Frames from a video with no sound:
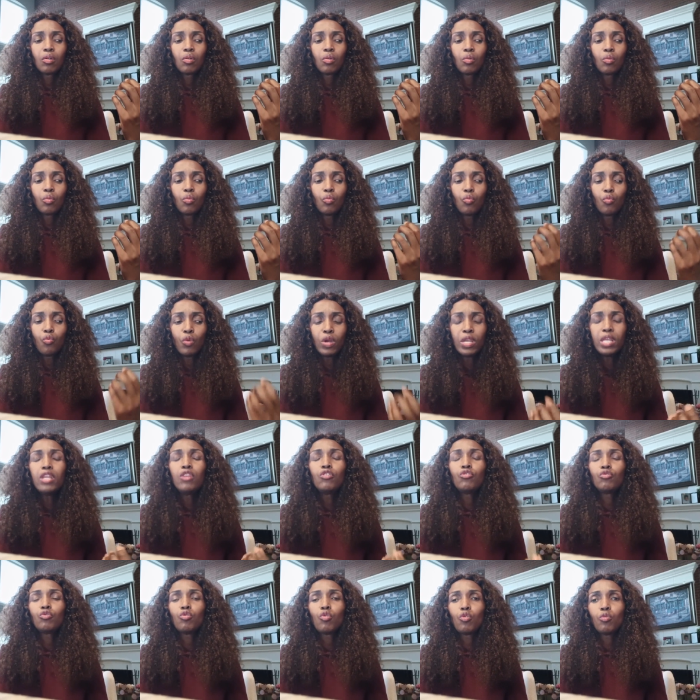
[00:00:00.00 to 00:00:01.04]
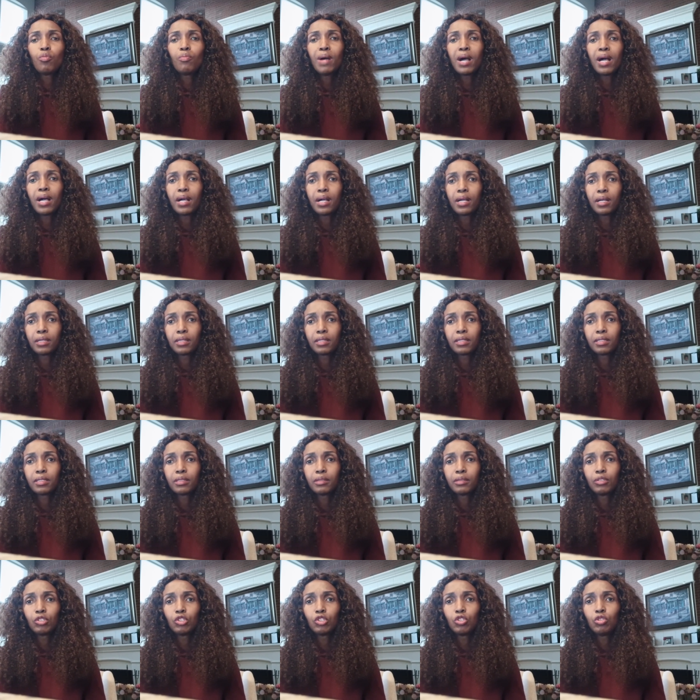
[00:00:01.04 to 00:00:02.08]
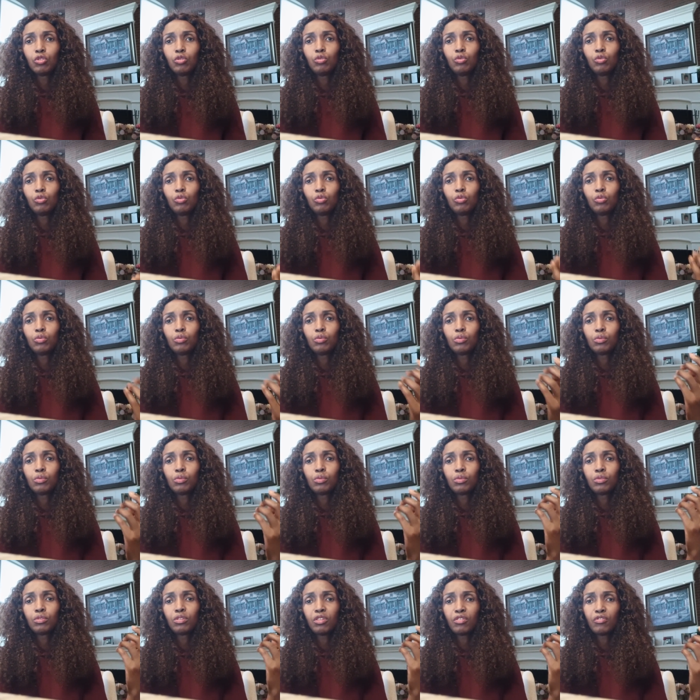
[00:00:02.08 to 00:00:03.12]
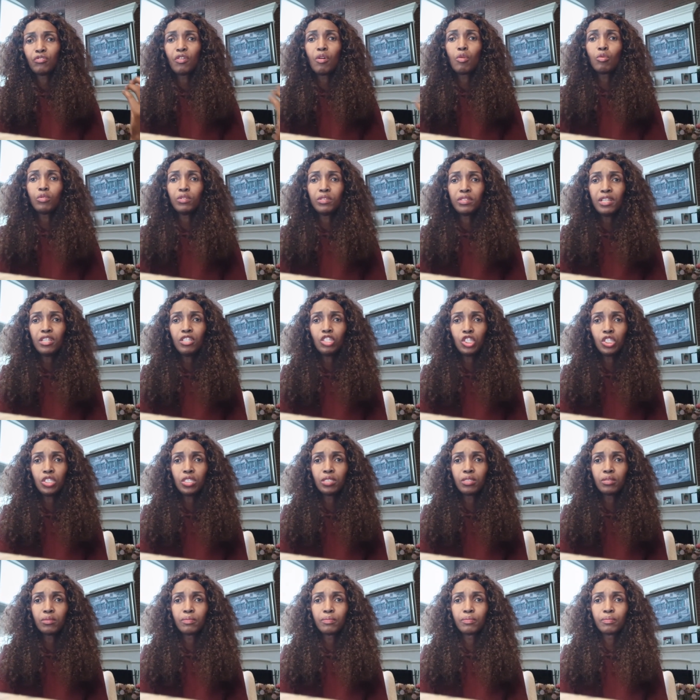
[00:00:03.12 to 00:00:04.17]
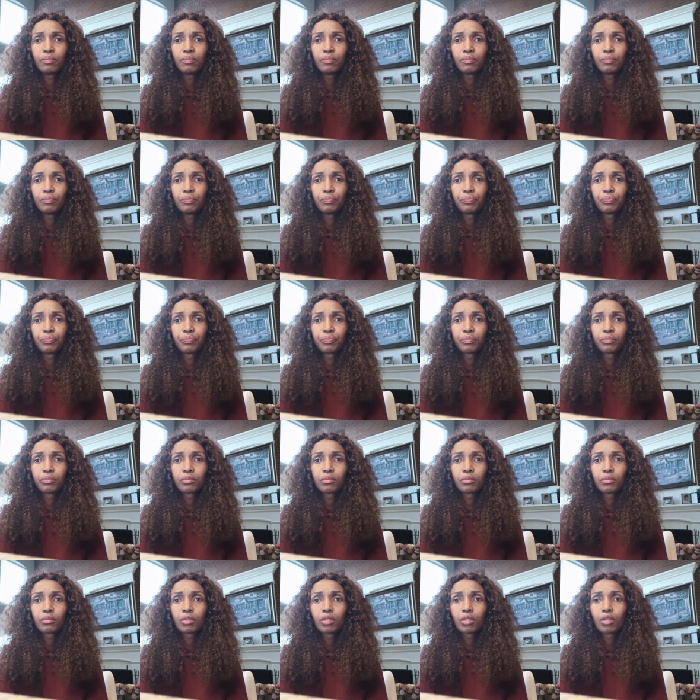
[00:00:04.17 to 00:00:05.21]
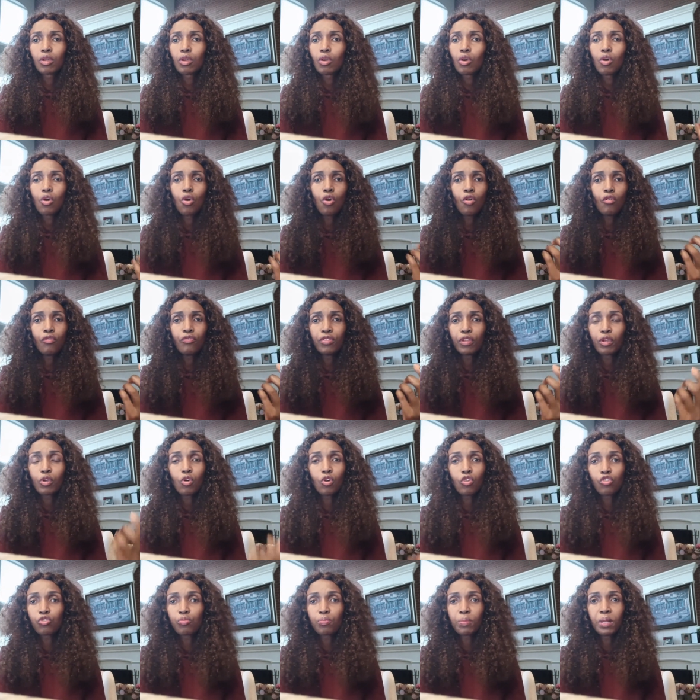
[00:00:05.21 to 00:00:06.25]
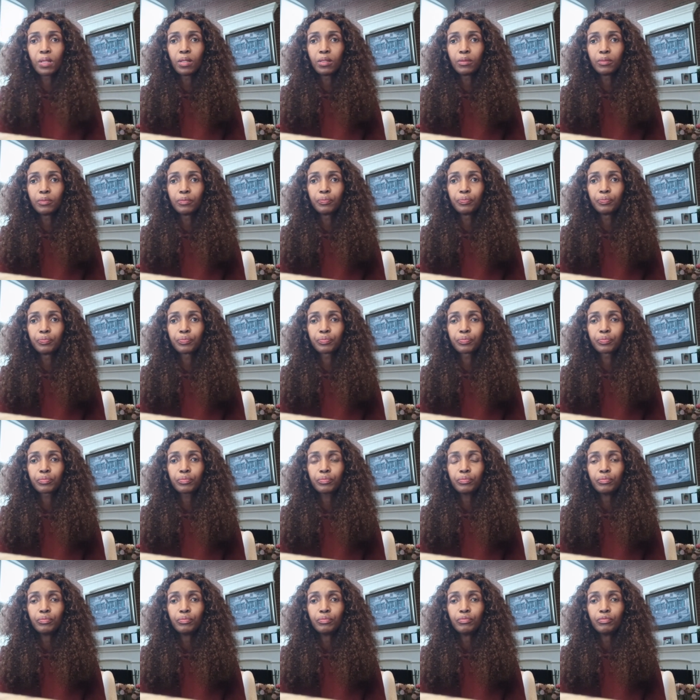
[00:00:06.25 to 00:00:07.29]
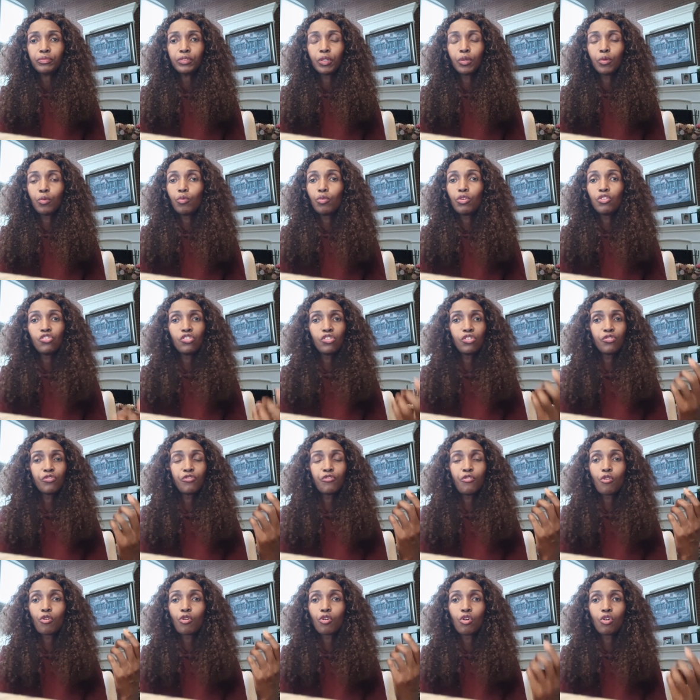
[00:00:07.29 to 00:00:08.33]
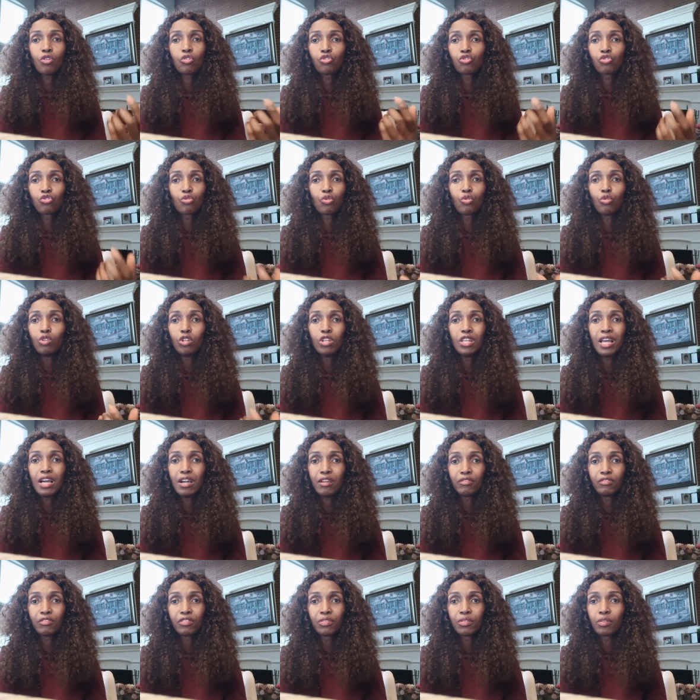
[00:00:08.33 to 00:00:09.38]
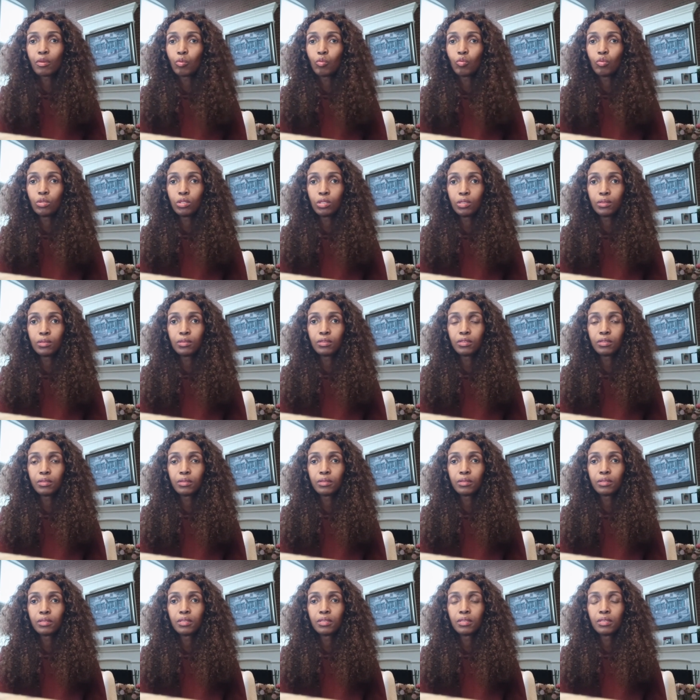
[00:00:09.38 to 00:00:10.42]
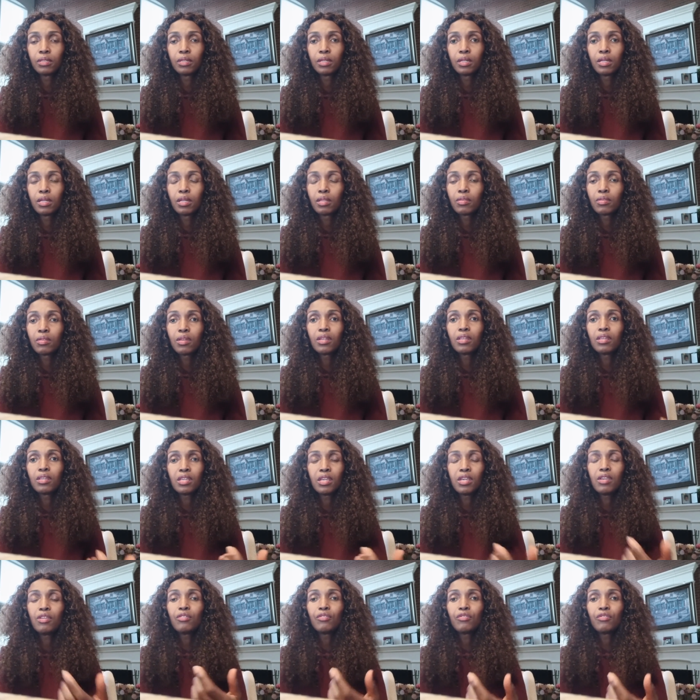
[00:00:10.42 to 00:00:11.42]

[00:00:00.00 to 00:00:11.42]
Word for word: we need to go back to the foundation of the gospel, which is for God so loved the world that he gave